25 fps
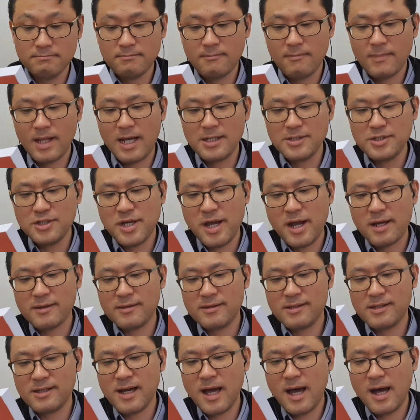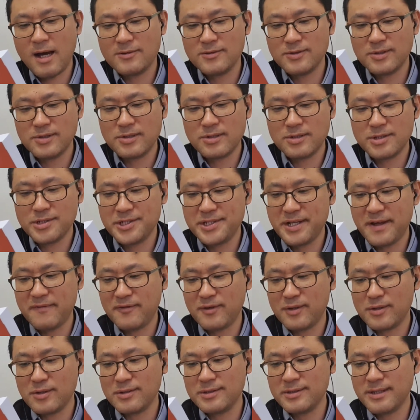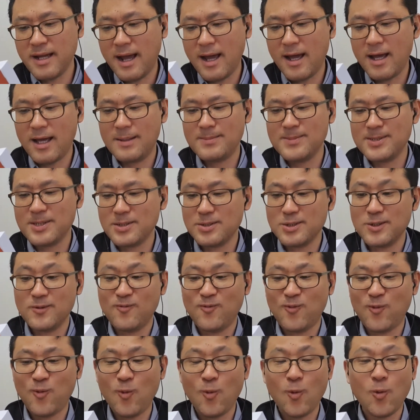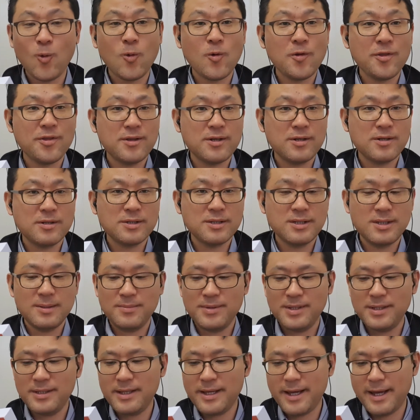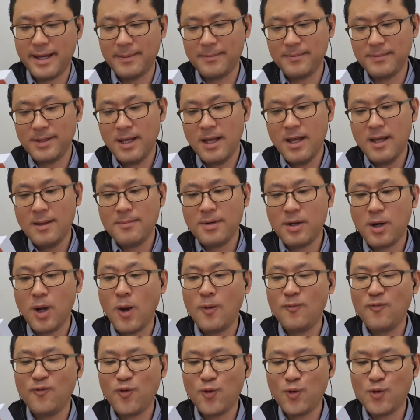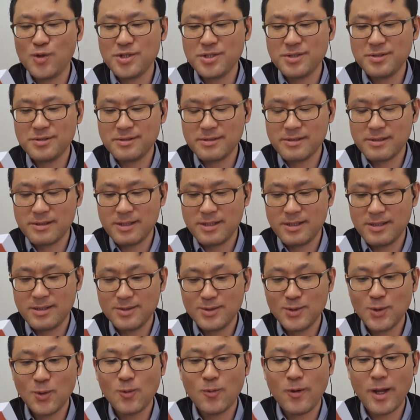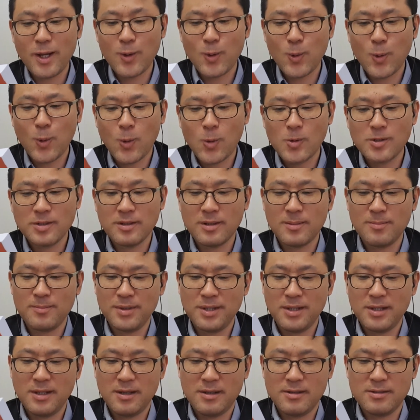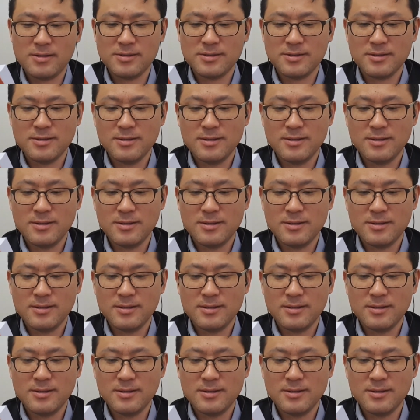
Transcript: I checked the counter several times until 4:30 p.m., but unfortunately, no record appeared.